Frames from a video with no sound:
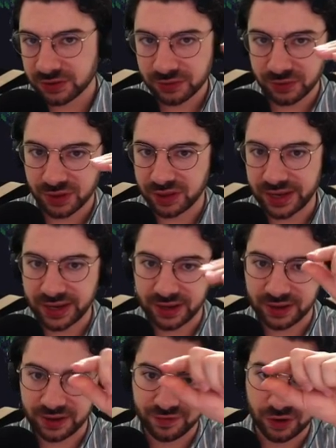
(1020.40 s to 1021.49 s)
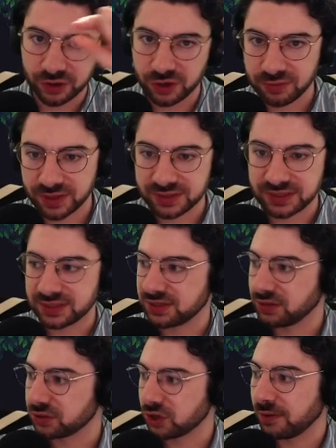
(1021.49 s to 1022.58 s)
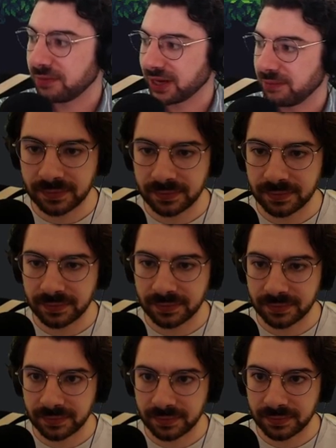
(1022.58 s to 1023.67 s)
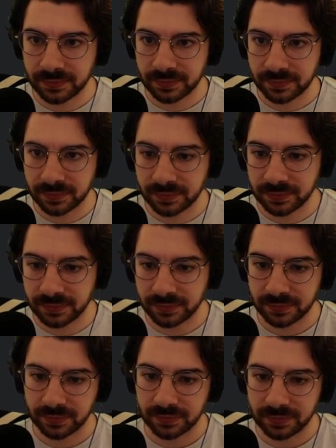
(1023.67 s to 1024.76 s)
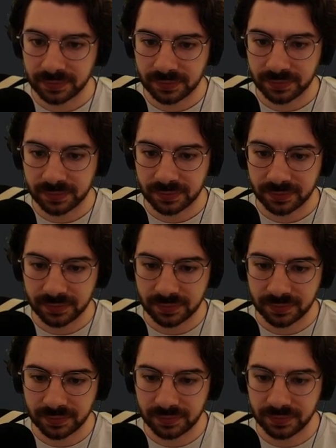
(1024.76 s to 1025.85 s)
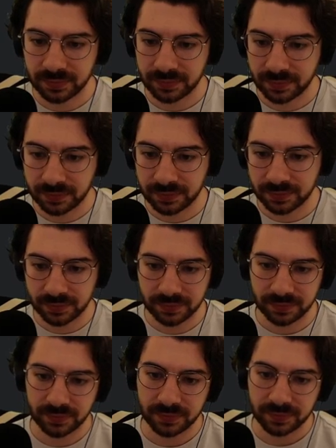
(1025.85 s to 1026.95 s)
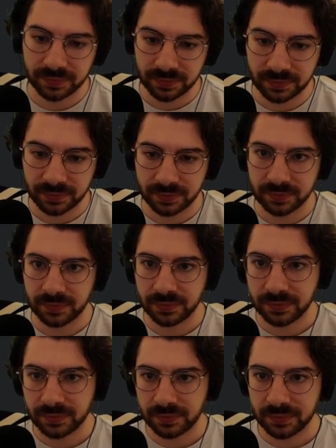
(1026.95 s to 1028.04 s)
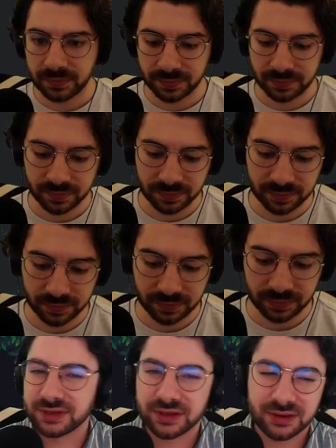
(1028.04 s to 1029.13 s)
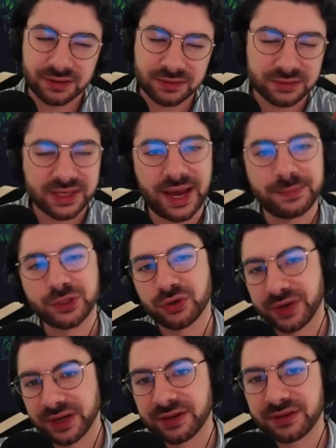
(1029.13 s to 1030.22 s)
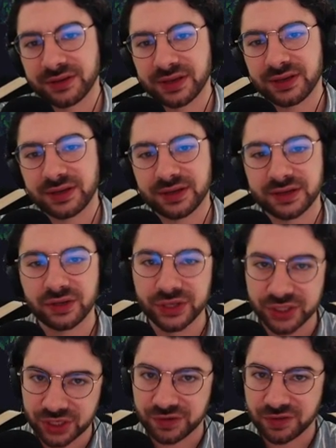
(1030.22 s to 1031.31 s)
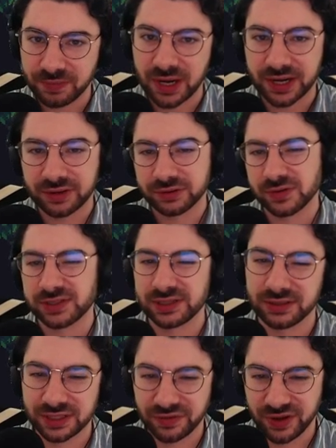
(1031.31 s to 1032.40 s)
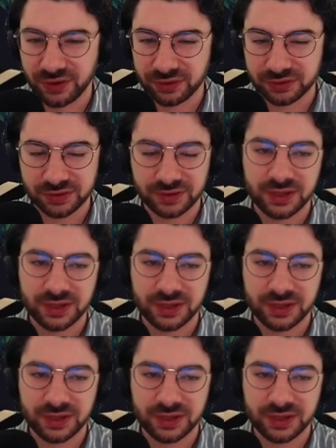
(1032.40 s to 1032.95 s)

with like a, a volume that sits on top, like a box collider on the top of the of the actual uh, lake, and capturing the collision of the particles was a little difficult.